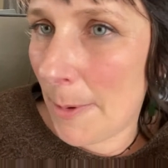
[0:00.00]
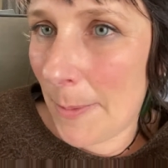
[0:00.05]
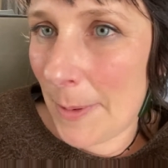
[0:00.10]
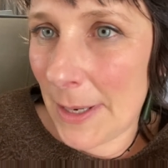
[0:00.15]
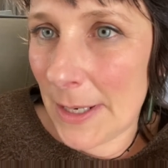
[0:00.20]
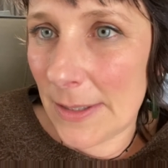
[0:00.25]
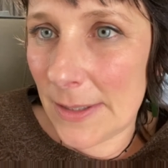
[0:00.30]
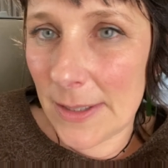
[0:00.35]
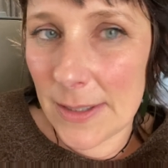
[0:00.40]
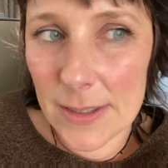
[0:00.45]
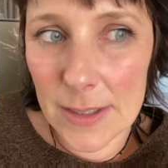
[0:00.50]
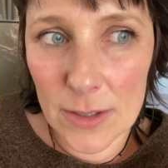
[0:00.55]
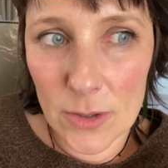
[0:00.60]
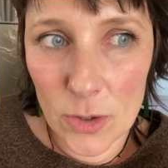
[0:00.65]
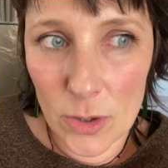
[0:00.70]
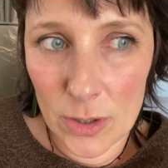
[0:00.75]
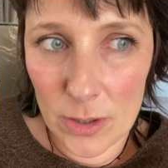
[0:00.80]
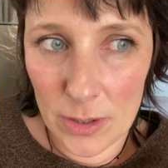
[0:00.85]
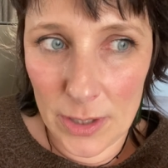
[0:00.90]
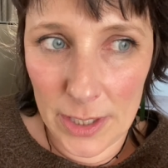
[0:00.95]
pizzas are
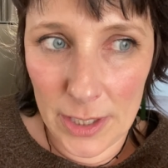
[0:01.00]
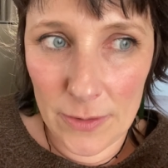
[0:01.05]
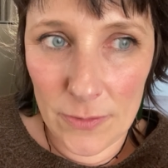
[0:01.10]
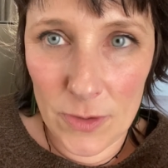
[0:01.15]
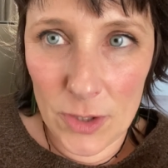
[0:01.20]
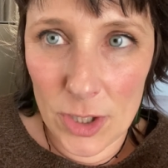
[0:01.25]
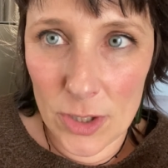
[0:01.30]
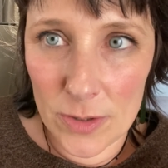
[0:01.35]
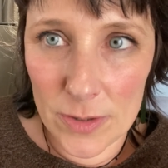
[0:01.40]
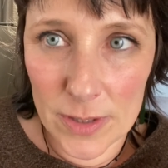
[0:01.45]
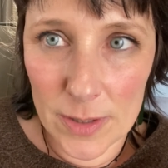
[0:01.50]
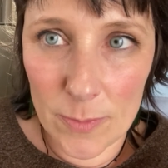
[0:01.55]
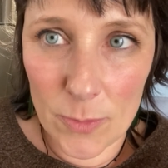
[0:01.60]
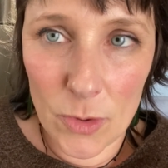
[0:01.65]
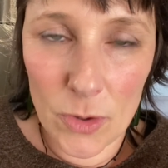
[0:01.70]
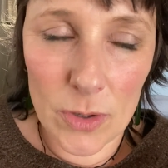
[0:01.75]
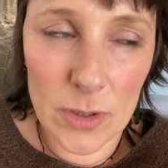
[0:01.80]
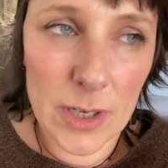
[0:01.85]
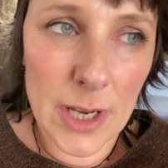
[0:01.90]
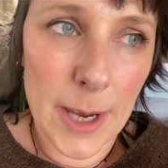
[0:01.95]
good, like if you use
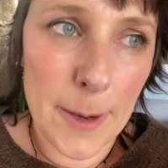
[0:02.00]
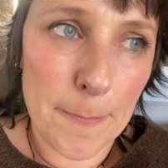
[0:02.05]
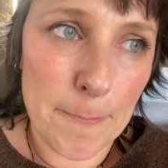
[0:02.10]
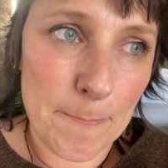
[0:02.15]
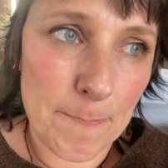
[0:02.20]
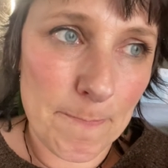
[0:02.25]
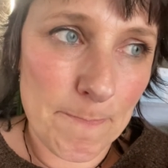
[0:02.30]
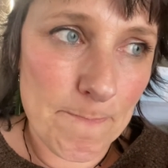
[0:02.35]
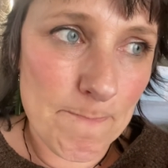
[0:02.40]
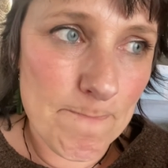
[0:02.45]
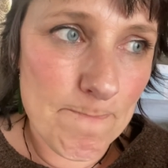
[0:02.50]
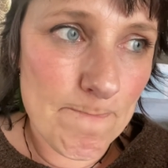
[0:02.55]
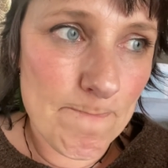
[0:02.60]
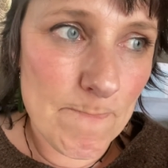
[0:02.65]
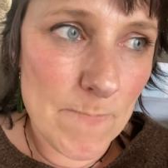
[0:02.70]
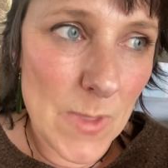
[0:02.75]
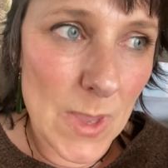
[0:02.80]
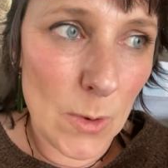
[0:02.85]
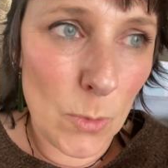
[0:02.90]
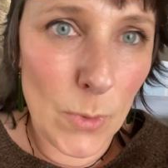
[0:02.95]
them on
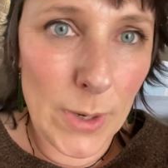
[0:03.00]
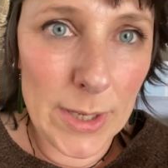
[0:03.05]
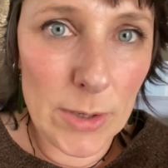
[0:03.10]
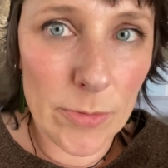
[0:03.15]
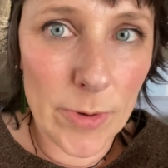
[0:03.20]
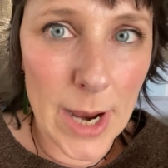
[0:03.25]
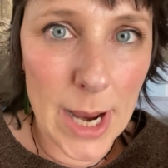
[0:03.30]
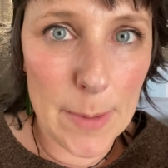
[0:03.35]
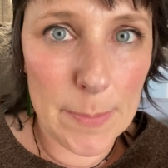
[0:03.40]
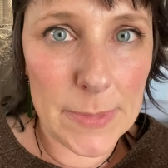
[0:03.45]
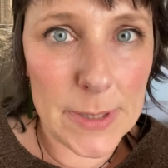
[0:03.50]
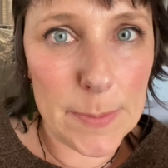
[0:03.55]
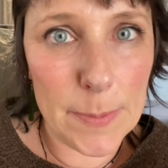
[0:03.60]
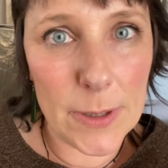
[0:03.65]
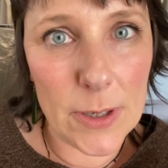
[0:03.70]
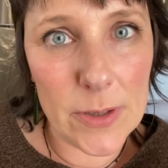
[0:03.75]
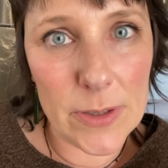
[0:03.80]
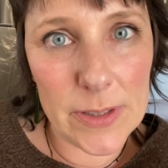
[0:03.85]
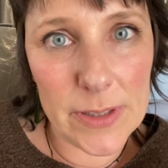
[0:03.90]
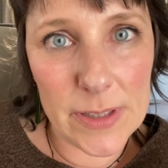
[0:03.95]
wheat wraps,
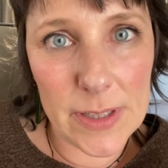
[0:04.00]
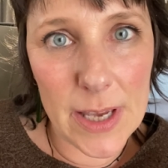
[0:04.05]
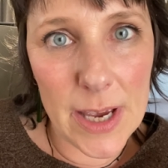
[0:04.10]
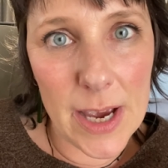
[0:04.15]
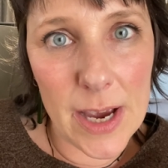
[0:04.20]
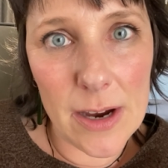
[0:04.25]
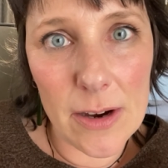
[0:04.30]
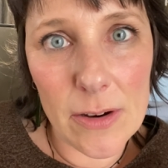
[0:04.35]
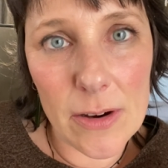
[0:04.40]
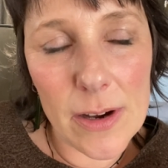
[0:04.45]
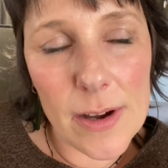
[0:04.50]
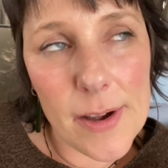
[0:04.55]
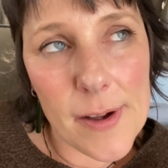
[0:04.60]
because they're